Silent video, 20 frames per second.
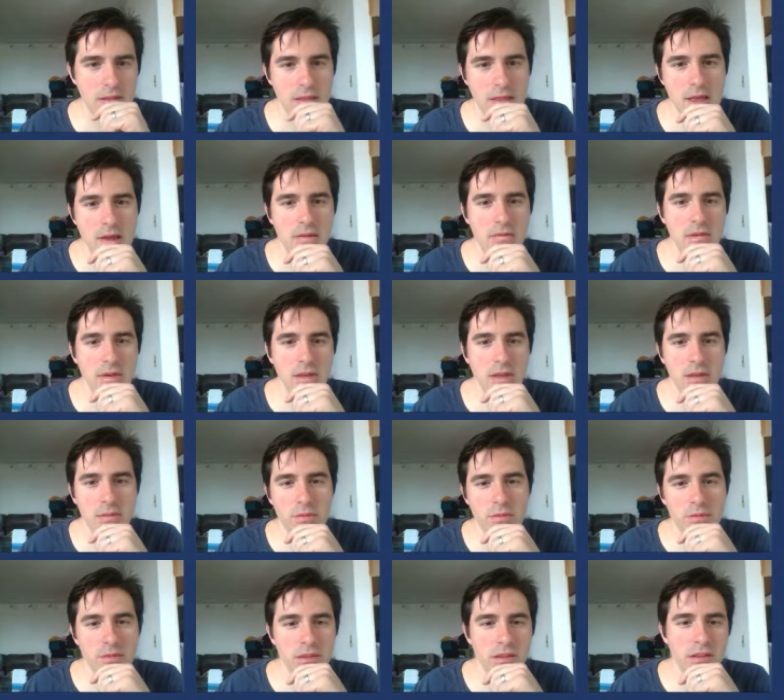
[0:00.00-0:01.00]
Now I really
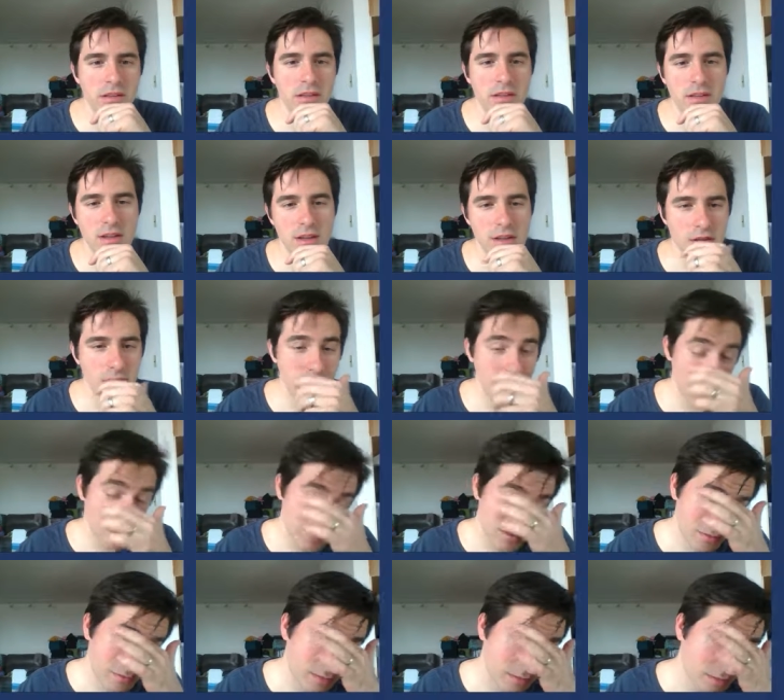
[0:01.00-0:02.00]
am threatening to take on
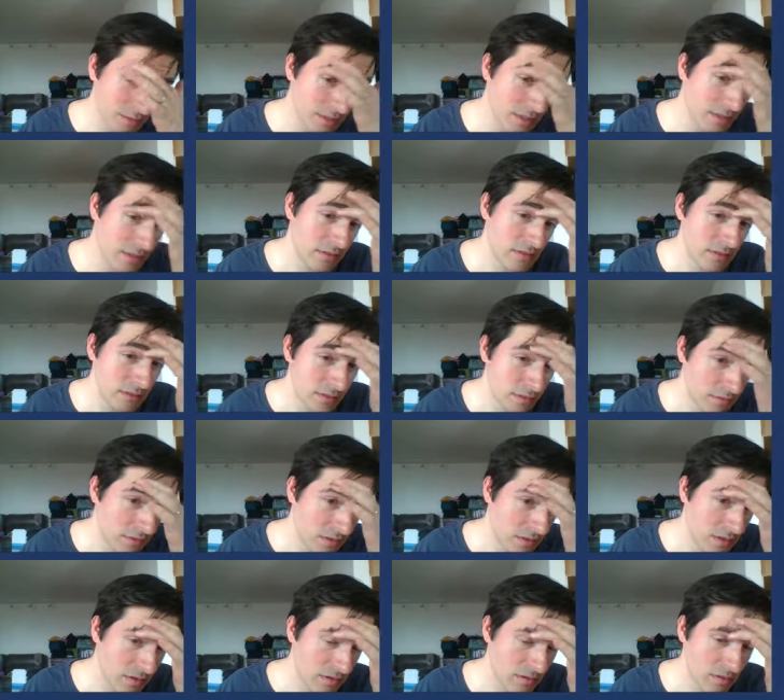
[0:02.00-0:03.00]
b2, so he's got to do
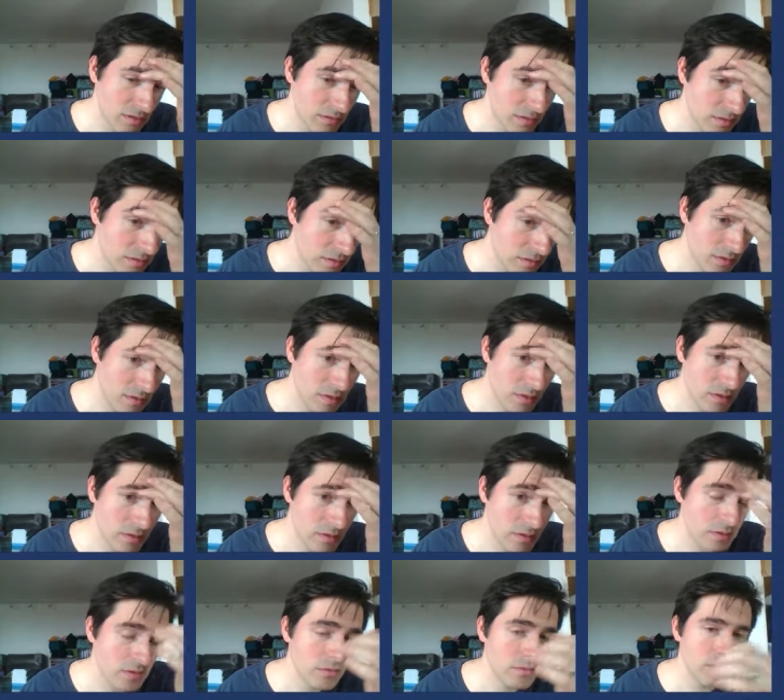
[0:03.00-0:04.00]
something.
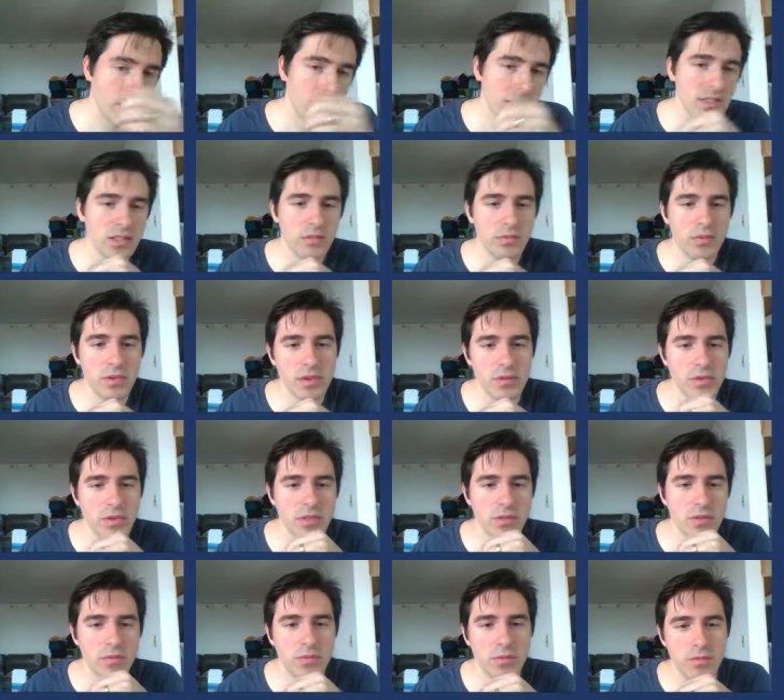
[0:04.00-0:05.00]
Well, actually, playing
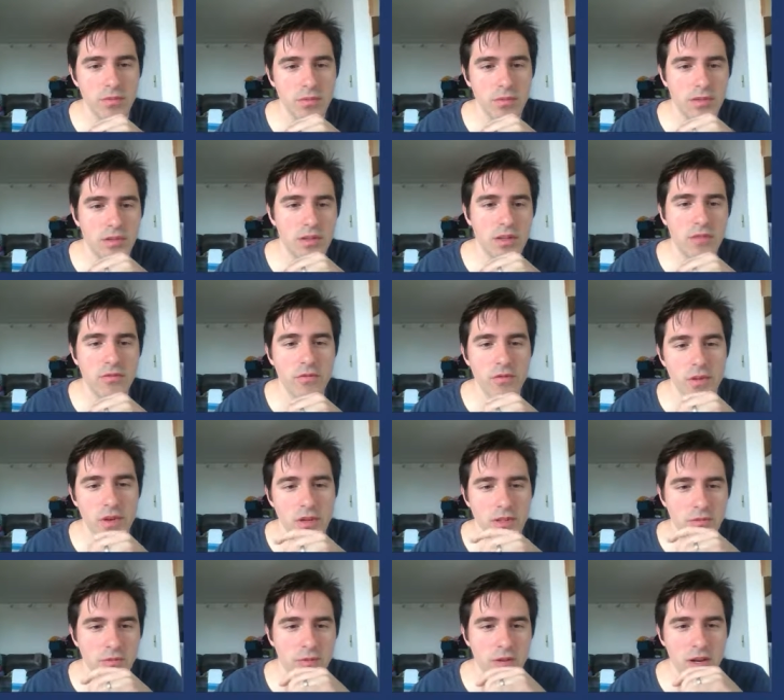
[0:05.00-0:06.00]
bishop d4
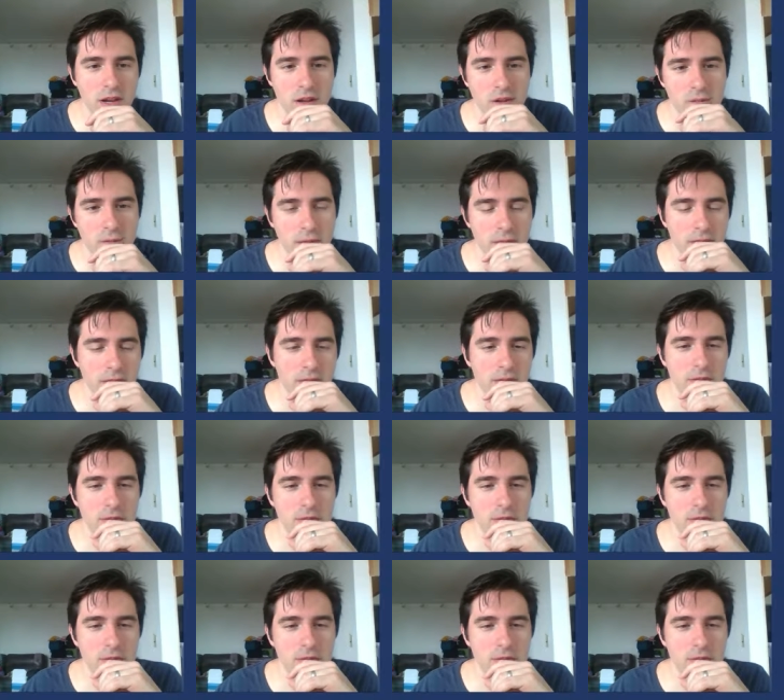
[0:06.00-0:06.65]
doesn't work anyway.